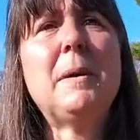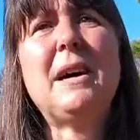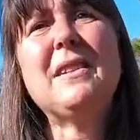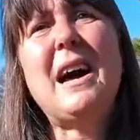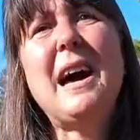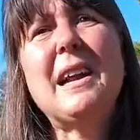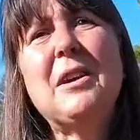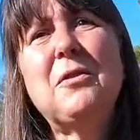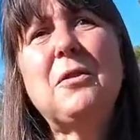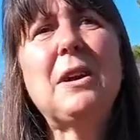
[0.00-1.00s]
a lot
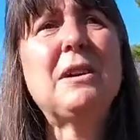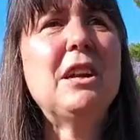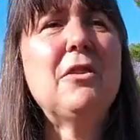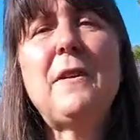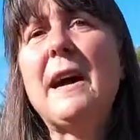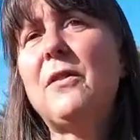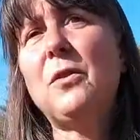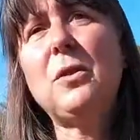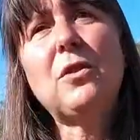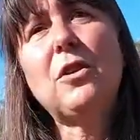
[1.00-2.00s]
of fast
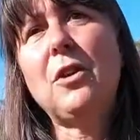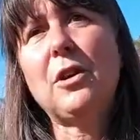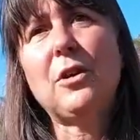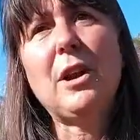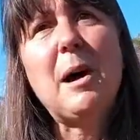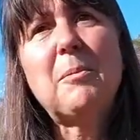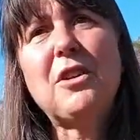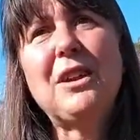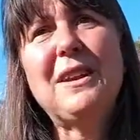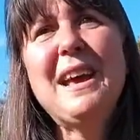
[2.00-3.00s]
food is no longer an option.